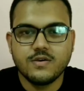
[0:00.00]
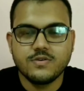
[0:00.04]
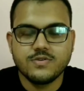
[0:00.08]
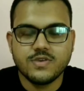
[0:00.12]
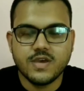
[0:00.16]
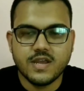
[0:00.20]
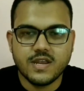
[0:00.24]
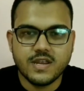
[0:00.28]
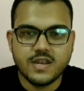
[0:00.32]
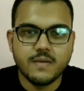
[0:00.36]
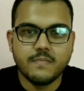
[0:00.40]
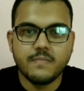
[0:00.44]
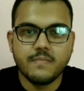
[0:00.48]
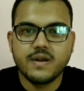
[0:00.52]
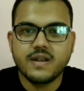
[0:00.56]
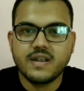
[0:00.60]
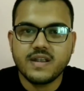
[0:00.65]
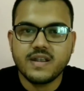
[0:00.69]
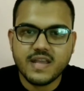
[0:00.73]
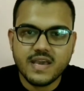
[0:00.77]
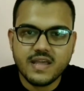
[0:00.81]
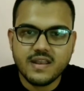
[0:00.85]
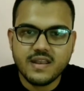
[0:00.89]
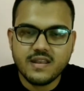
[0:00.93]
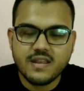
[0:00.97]
At number
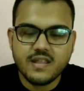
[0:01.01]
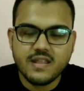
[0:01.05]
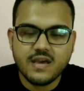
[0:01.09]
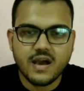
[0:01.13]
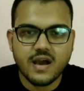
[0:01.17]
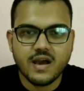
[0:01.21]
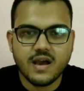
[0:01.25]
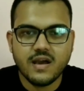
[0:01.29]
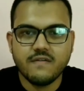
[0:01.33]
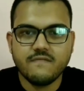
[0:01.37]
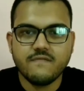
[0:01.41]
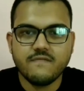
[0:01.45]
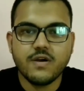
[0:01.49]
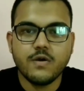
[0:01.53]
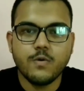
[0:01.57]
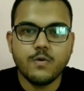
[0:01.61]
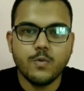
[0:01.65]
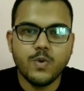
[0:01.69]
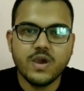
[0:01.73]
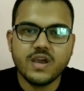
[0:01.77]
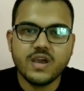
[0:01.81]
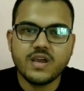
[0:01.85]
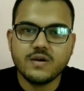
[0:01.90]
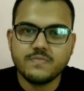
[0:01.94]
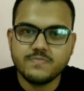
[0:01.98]
10, I have
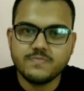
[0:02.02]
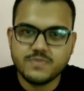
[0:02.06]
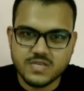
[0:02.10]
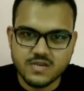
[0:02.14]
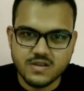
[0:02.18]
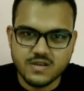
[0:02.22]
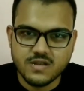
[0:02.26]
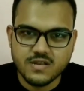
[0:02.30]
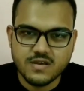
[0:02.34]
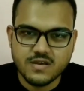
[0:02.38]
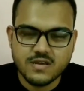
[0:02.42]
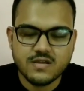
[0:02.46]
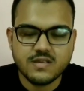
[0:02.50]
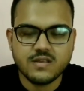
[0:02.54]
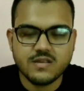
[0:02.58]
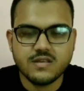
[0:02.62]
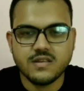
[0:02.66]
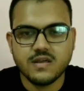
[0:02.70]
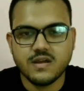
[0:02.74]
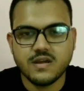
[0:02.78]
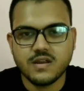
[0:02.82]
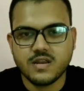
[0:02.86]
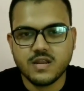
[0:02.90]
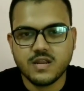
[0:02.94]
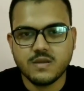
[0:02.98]
Wake Up Sid,
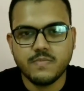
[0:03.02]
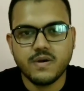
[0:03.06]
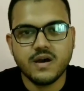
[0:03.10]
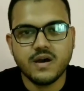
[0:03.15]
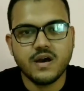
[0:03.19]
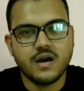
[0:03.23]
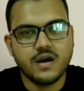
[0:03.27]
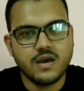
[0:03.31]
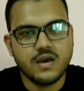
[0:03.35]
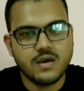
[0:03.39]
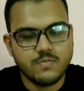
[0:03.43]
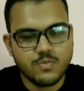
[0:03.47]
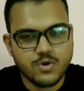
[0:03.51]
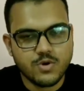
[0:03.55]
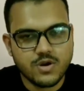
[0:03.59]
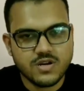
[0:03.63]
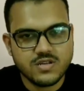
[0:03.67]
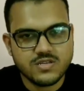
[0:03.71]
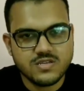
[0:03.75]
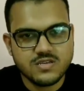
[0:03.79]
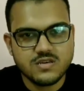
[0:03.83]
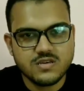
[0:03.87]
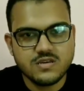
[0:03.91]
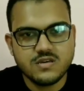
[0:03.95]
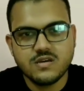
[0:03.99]
directed by Ayan
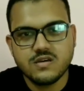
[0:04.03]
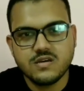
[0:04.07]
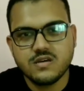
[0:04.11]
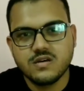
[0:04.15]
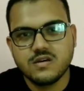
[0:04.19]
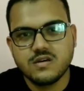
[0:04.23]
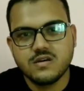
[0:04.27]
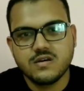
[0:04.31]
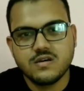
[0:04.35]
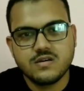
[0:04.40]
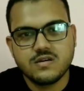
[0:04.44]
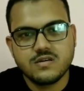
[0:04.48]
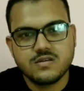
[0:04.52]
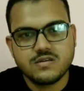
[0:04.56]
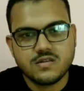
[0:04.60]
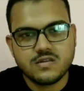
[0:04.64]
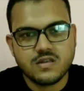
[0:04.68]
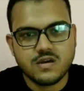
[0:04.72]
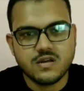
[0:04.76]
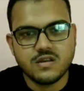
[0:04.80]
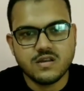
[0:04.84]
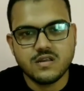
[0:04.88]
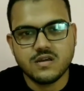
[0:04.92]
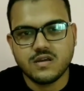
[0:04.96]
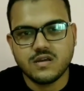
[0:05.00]
Mukherjee,
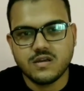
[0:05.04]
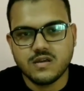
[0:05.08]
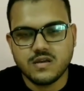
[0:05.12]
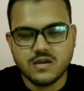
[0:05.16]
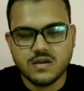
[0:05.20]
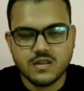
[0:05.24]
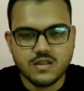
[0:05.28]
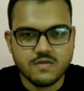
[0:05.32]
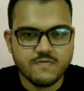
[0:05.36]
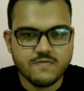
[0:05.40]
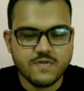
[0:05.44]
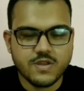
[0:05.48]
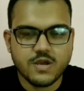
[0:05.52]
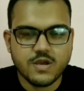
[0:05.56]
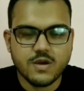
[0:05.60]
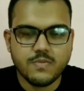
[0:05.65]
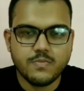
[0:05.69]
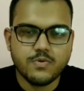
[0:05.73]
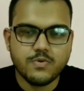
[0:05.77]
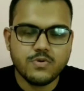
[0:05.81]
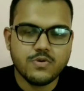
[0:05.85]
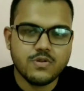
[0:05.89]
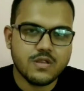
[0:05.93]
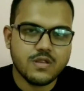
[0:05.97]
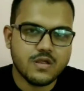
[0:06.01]
starring Ranveer
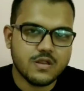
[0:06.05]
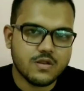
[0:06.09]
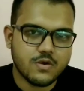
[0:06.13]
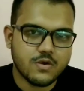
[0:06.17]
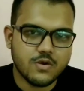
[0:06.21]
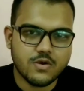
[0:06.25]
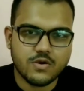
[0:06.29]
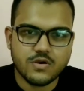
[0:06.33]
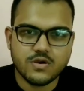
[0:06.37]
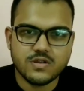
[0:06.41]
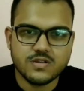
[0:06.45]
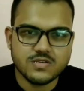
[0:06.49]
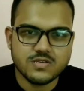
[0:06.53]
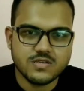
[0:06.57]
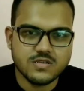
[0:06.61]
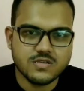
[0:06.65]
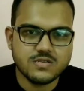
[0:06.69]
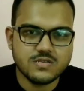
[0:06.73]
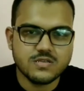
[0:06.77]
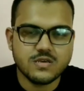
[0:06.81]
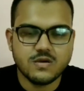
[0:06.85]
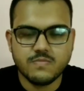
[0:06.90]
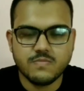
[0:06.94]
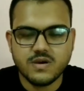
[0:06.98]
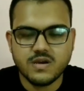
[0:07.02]
Kapoor and Konkana Singh
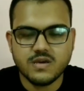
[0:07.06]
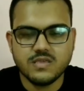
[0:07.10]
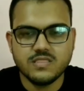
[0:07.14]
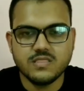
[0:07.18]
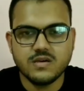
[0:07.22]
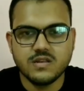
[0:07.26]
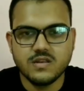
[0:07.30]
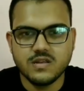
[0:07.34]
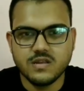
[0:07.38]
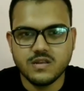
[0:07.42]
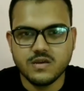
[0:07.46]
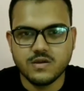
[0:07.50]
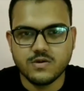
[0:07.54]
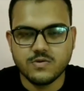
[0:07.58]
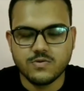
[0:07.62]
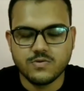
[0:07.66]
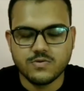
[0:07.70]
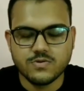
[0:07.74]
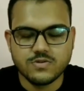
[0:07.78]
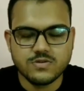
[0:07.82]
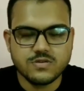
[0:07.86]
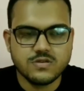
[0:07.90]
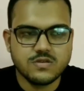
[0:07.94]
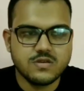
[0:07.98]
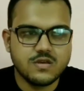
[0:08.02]
Sharma in the leading
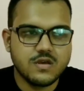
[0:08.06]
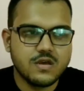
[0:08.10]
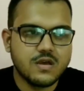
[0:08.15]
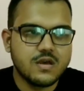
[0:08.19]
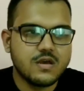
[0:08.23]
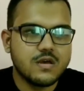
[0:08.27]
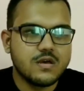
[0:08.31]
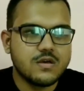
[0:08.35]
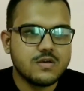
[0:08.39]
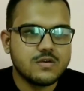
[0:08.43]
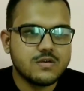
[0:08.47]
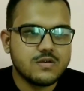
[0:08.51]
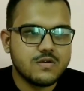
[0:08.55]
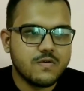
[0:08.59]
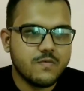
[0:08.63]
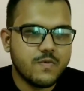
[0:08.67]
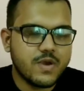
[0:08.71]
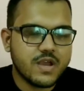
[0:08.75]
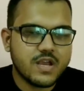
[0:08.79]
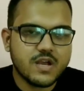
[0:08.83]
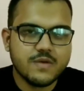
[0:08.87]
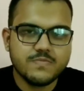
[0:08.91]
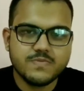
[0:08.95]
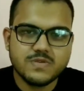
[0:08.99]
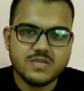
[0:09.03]
roles.
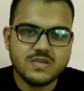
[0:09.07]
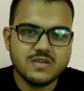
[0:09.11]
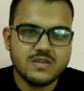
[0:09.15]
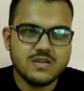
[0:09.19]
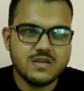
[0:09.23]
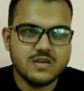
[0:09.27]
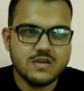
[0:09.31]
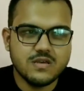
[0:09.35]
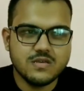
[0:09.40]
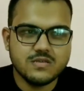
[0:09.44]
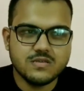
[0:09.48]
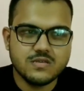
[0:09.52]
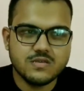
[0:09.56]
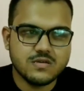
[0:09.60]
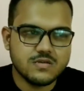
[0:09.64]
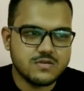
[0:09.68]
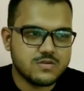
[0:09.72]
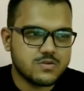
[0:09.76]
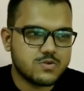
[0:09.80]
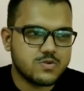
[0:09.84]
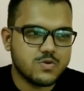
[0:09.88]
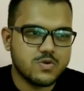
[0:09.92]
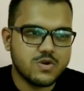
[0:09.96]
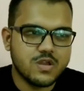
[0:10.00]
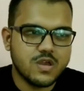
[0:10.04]
Wake Up Sid is a
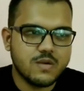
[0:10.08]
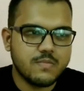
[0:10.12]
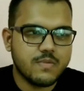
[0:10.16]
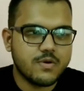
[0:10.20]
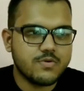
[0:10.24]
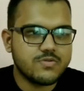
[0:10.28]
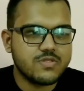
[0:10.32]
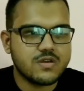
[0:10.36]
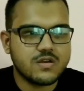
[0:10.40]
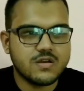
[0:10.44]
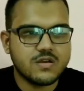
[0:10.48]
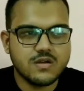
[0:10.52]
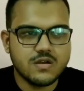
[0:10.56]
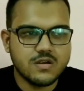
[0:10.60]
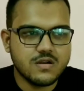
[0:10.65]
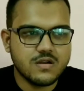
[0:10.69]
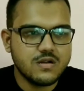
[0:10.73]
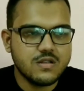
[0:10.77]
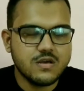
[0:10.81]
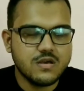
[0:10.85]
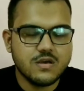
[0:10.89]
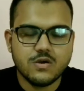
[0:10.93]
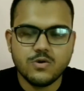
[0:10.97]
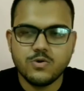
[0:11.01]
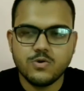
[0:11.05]
story about a girl
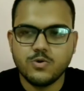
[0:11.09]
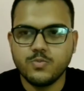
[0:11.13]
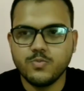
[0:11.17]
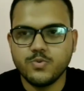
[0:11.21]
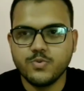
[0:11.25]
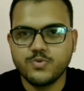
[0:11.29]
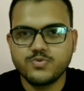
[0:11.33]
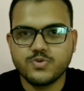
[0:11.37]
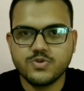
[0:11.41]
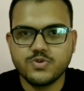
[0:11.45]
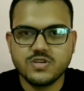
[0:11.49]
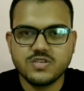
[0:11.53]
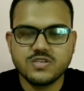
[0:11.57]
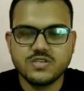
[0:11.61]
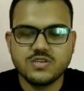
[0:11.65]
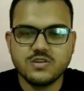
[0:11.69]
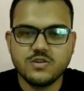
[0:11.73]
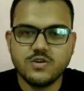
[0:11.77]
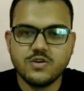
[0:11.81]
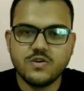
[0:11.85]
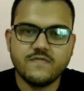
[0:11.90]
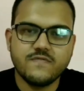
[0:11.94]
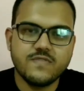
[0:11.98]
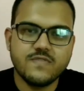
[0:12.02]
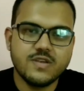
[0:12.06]
who moves to the city
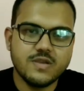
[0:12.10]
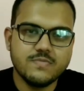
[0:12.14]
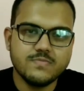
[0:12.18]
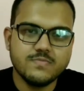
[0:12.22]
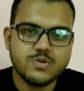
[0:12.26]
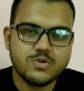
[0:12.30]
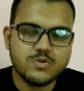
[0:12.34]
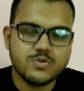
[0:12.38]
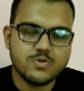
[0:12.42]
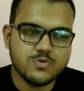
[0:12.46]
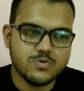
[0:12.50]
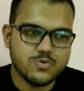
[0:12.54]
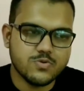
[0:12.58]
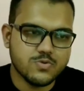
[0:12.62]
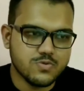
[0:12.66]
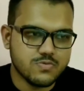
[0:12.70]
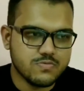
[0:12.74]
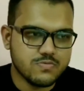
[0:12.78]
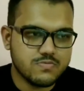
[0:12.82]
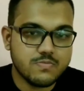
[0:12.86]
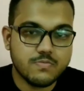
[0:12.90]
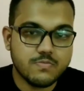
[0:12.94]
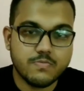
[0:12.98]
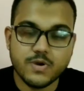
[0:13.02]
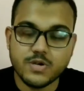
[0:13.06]
of dreams to
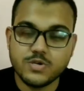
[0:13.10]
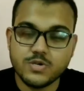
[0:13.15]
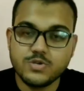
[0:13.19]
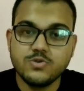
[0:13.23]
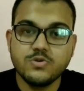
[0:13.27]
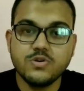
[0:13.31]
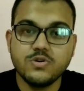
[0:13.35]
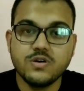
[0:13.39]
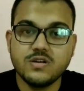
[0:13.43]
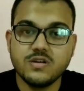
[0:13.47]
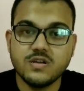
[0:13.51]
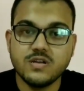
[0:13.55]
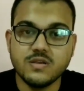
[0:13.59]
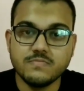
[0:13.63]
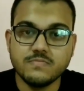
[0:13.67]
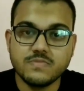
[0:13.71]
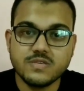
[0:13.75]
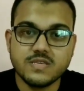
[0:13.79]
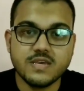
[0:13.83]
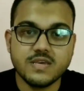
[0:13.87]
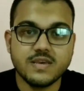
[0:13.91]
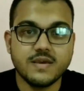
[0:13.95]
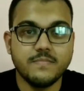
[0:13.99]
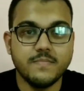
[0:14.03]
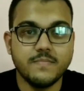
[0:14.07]
pursue her dreams
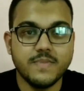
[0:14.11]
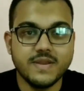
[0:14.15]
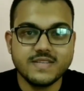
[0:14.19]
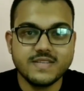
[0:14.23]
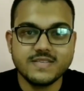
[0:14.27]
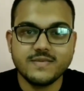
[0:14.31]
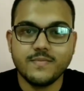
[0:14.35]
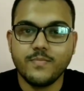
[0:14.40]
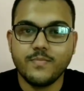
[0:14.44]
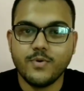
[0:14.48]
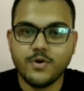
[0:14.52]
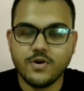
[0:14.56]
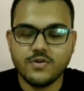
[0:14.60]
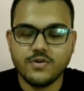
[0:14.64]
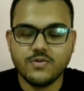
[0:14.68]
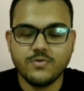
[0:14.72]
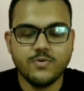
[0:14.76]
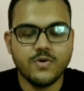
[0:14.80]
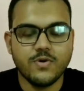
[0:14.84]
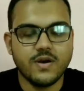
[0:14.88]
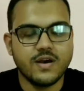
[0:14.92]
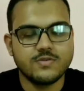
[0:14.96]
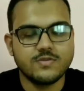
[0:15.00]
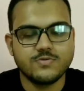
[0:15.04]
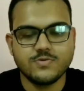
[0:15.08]
and meets a boy who
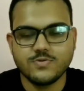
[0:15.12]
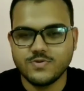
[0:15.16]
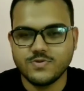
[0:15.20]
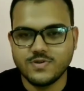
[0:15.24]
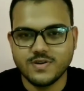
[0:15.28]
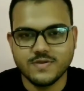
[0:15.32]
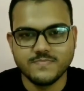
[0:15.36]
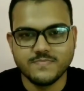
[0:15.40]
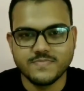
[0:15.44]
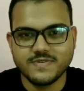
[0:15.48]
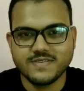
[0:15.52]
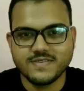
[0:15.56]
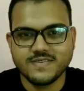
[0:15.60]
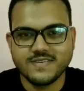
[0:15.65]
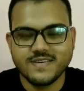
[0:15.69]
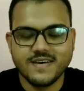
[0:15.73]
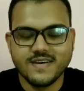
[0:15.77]
has no dreams.